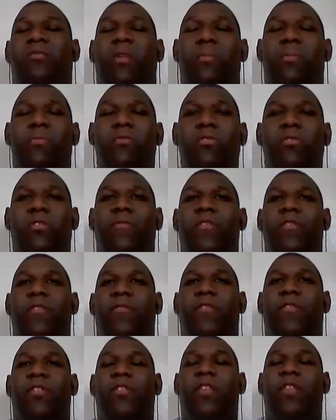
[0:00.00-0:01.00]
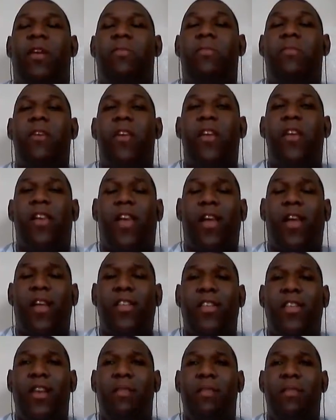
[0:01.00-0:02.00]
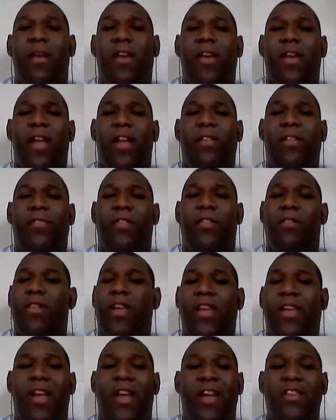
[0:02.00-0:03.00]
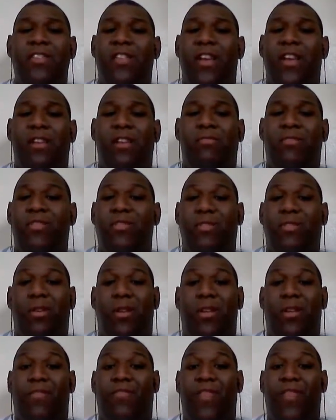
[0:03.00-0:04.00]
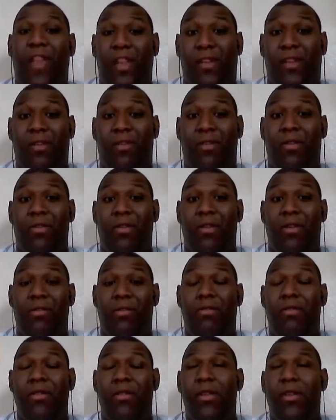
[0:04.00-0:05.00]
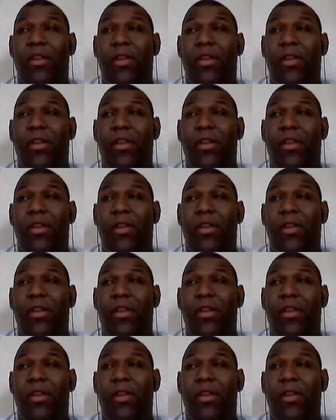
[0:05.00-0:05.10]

Ramush of Universe 10, like I said in my last video, that guy is not what you call a thinker, you know.